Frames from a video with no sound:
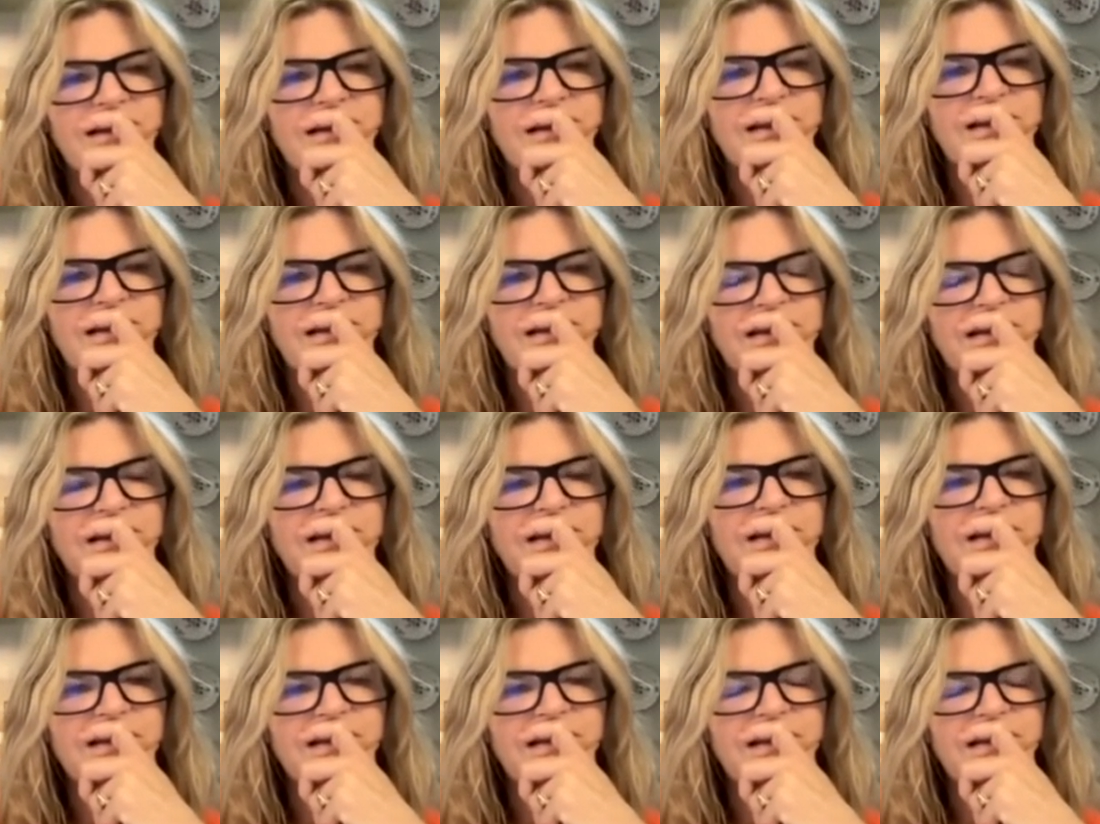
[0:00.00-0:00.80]

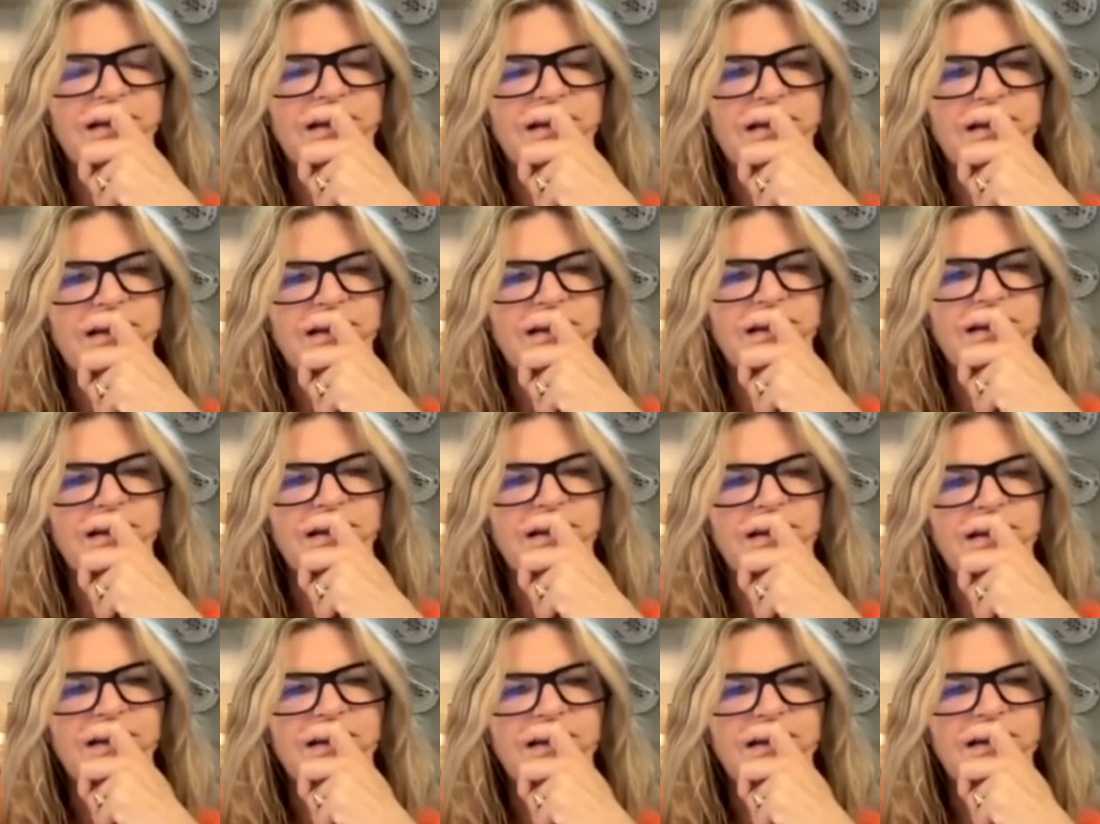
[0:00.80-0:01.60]

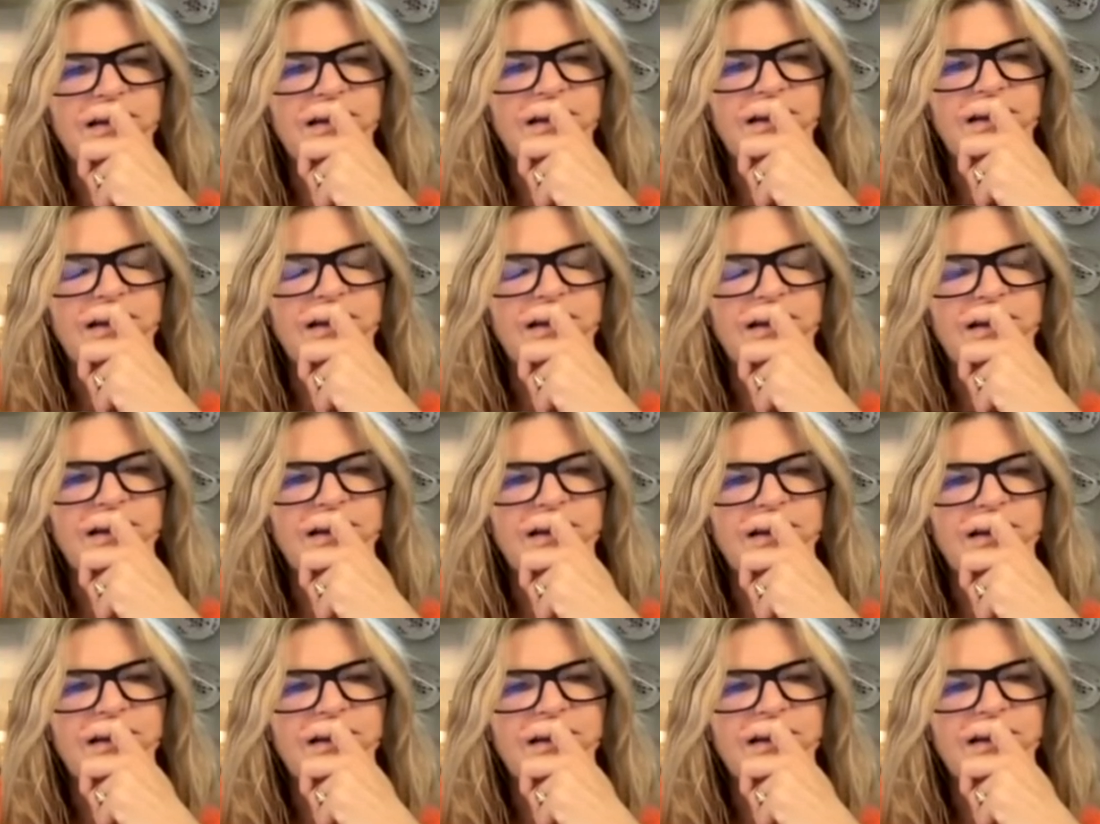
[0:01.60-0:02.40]

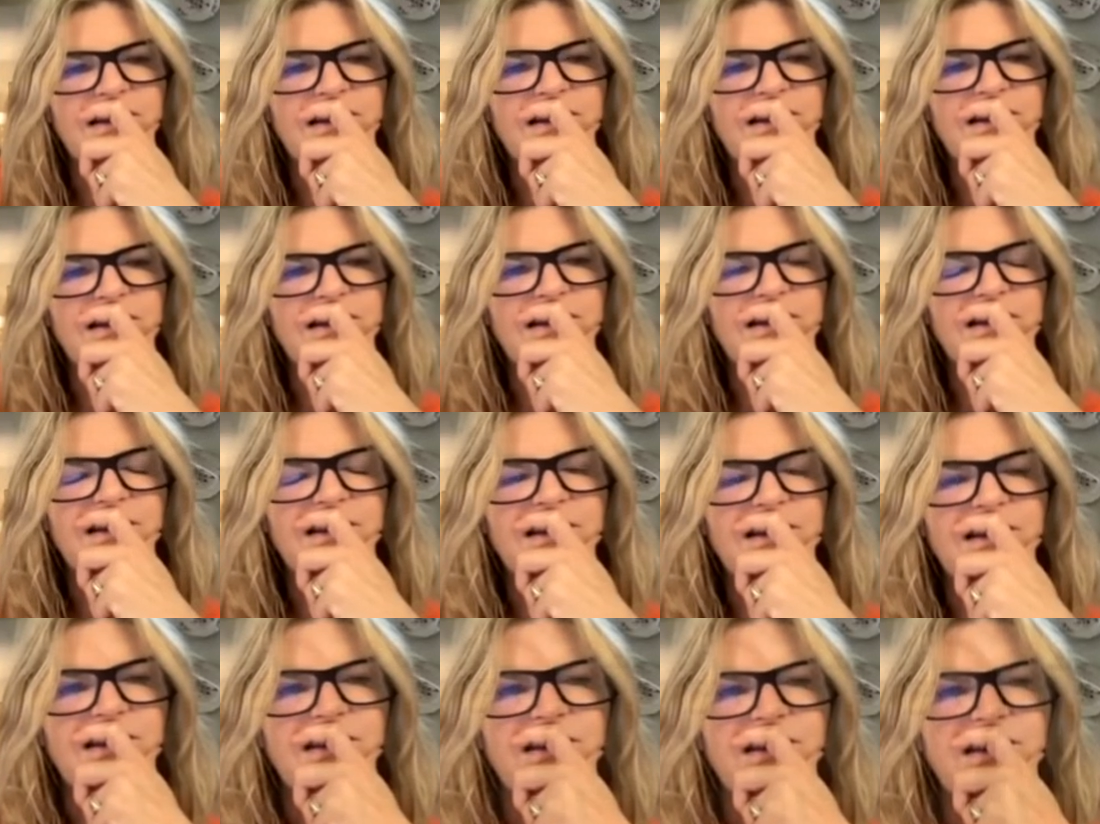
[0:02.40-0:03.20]

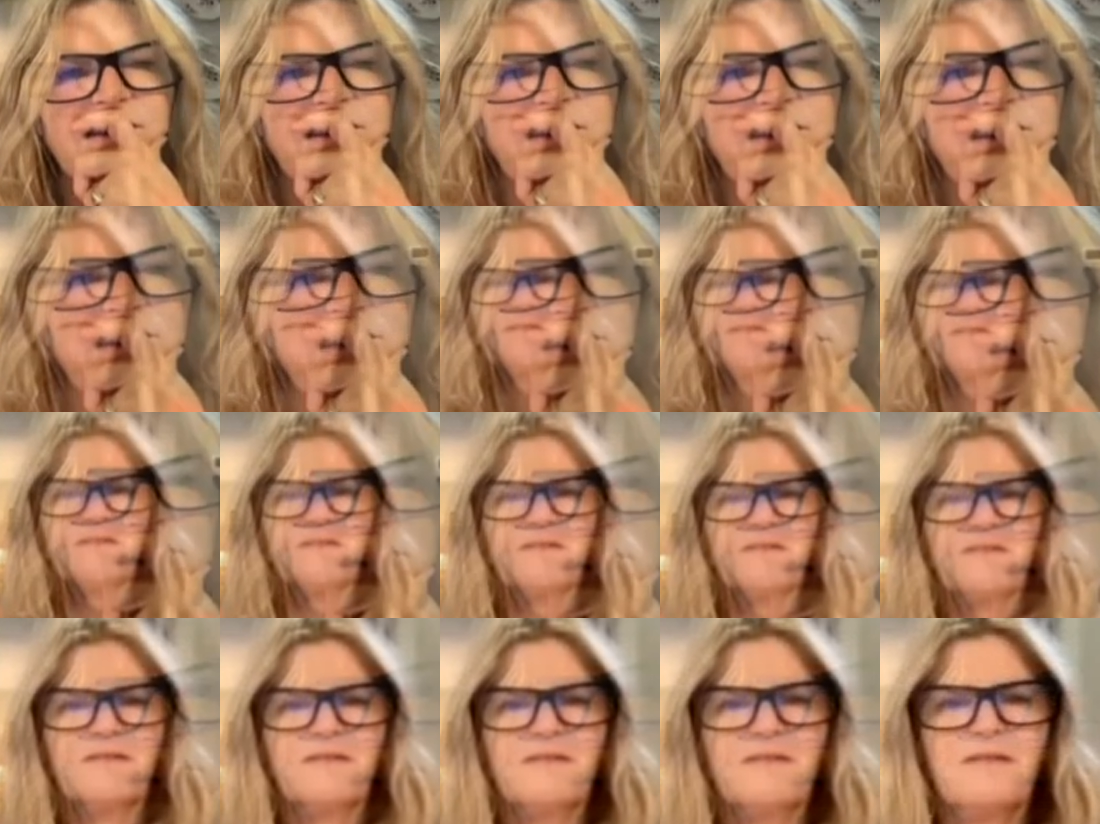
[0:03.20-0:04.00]

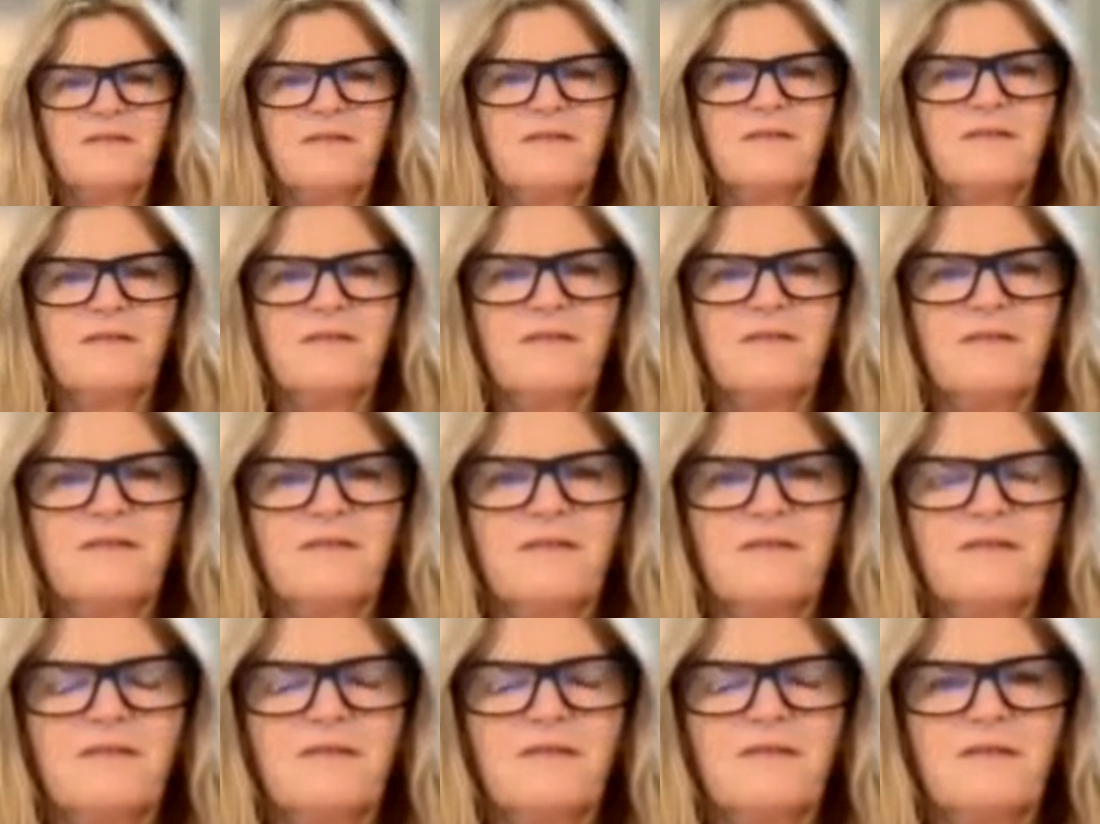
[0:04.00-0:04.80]

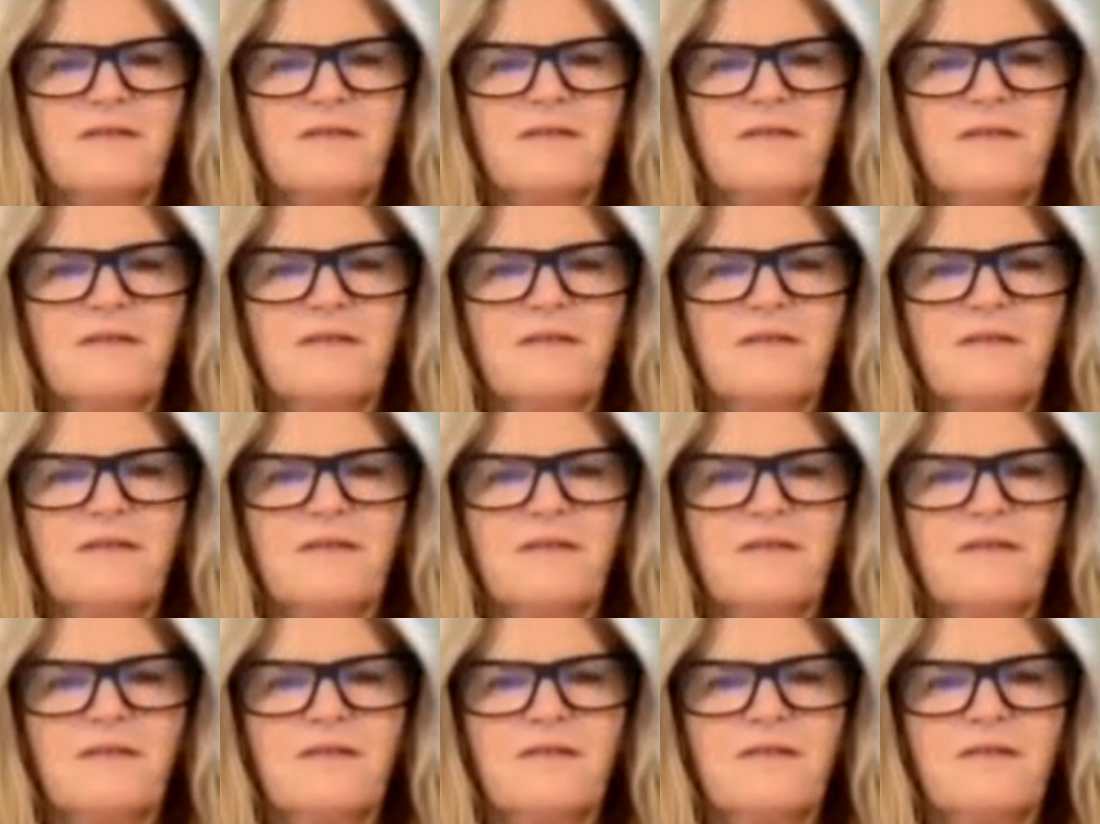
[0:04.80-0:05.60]

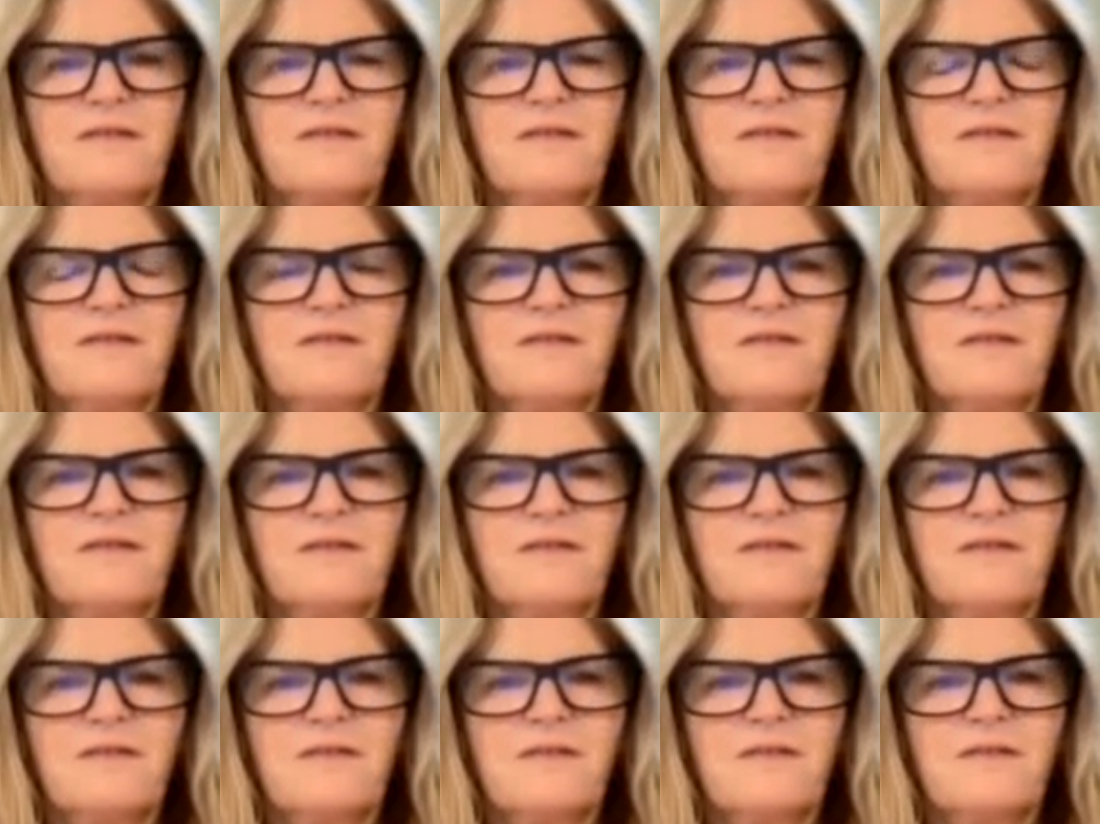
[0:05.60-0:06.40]

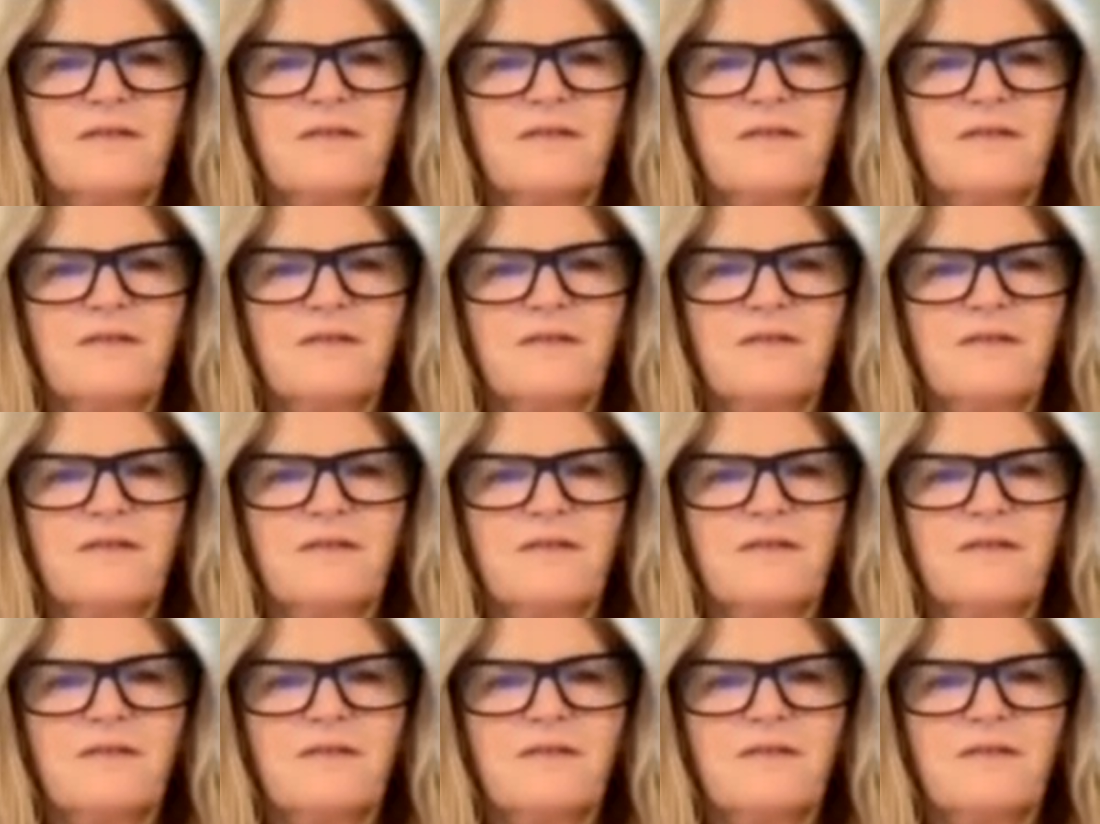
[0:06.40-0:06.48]
(not speaking)